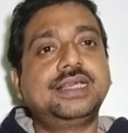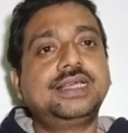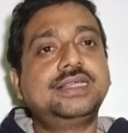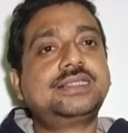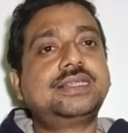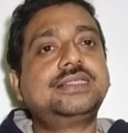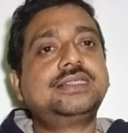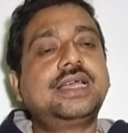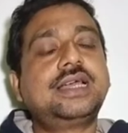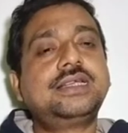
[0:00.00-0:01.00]
He states
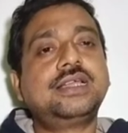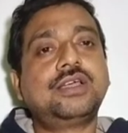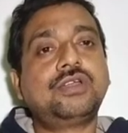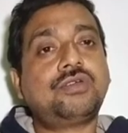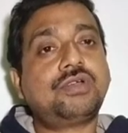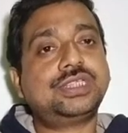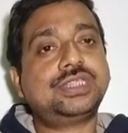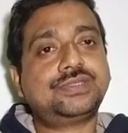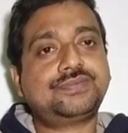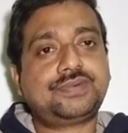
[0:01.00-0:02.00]
that knowledge
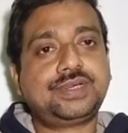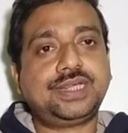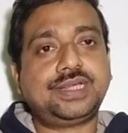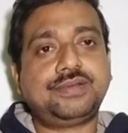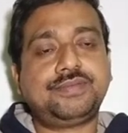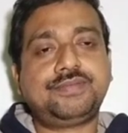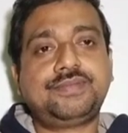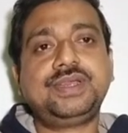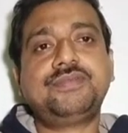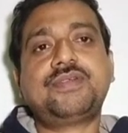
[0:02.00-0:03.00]
is free,
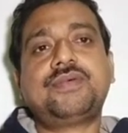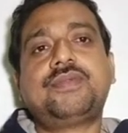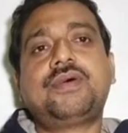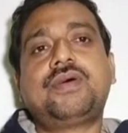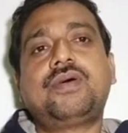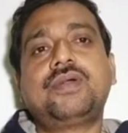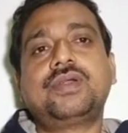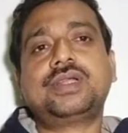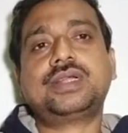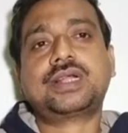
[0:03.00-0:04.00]
free from
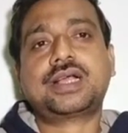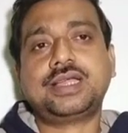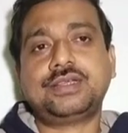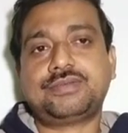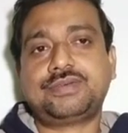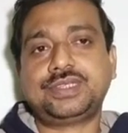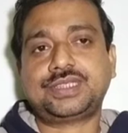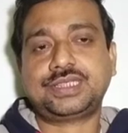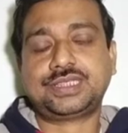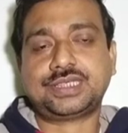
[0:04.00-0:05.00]
all kind of
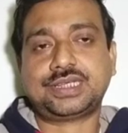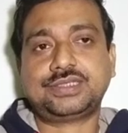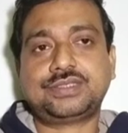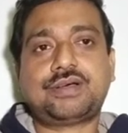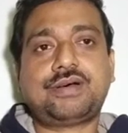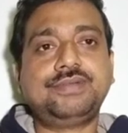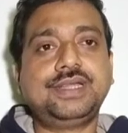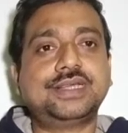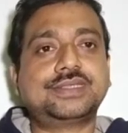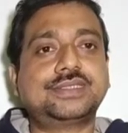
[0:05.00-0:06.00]
restrictions,
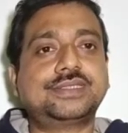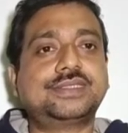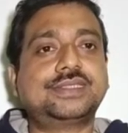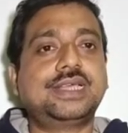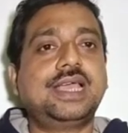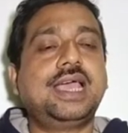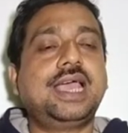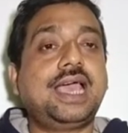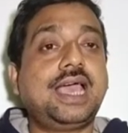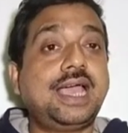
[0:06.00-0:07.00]
obligations,
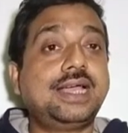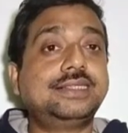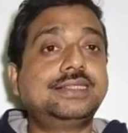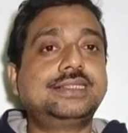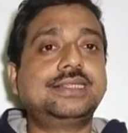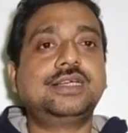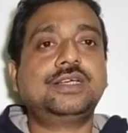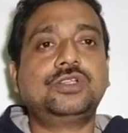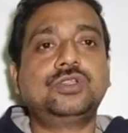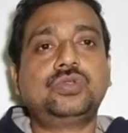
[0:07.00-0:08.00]
and
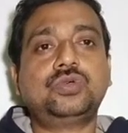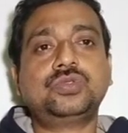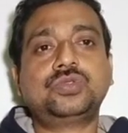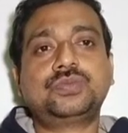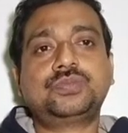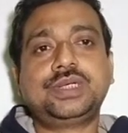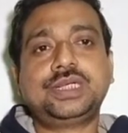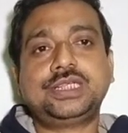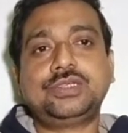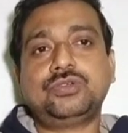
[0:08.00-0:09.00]
those
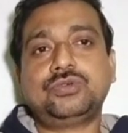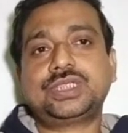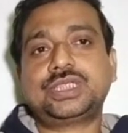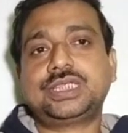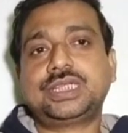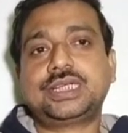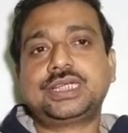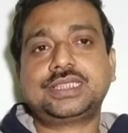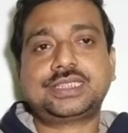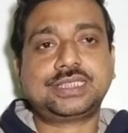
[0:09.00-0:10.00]
pretty domestic
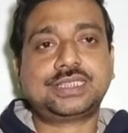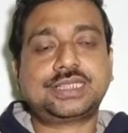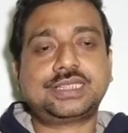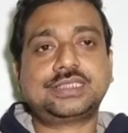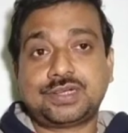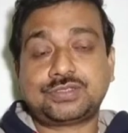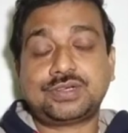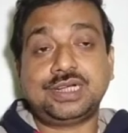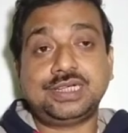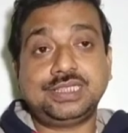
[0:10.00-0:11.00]
restrictions,
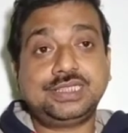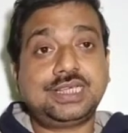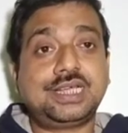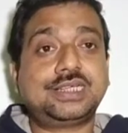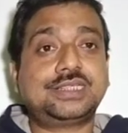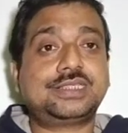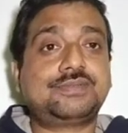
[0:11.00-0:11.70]
personal desires.